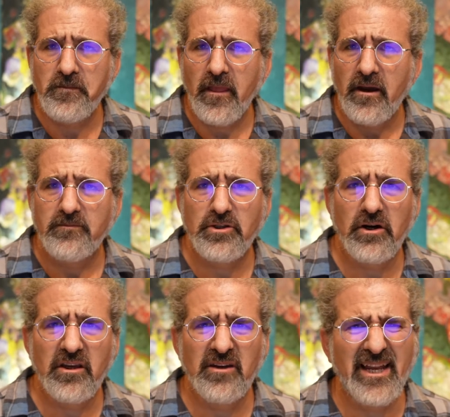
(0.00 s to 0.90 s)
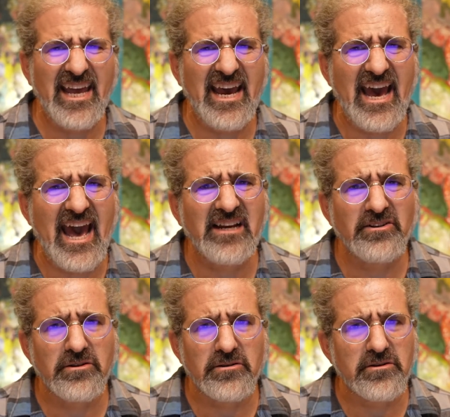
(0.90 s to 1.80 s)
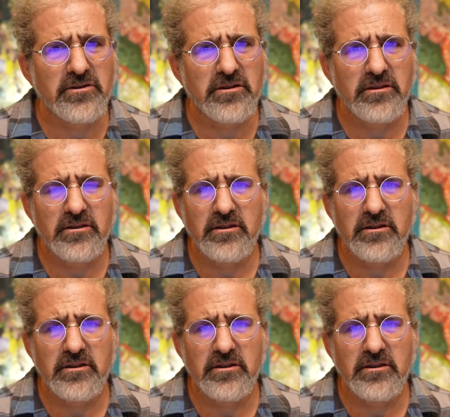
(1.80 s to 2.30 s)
I'm talking about actors,